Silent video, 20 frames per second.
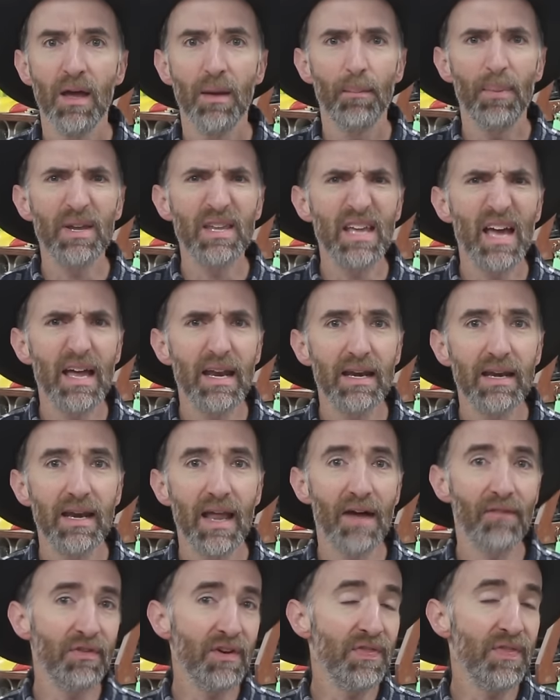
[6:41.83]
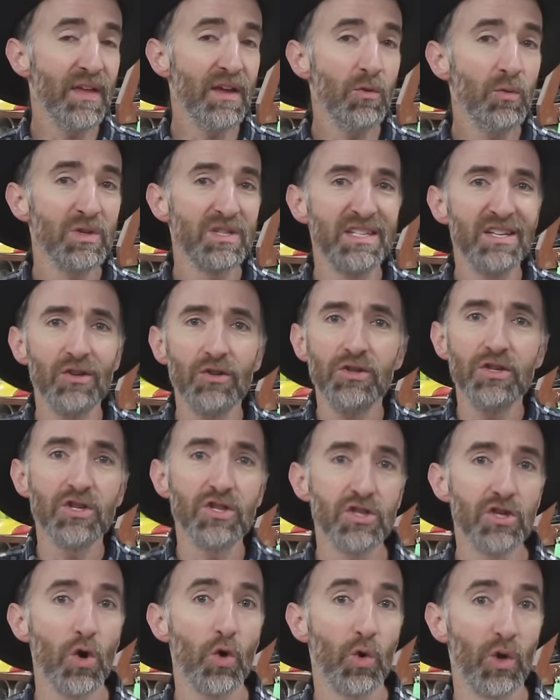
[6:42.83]
But yet, everything was still just
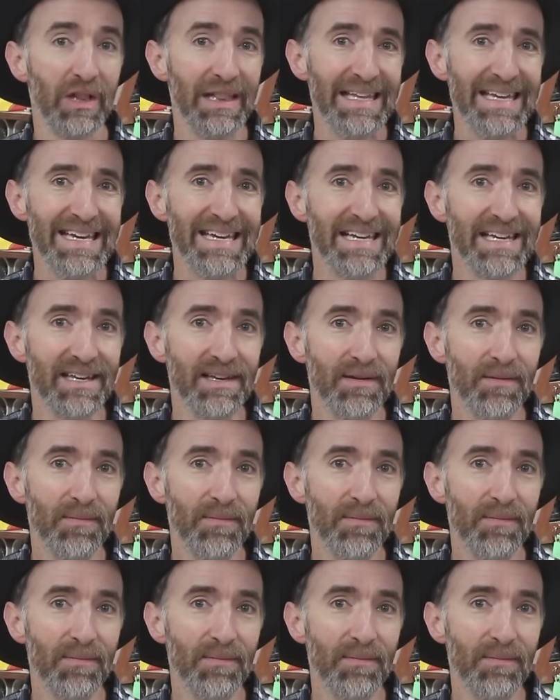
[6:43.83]
so clean.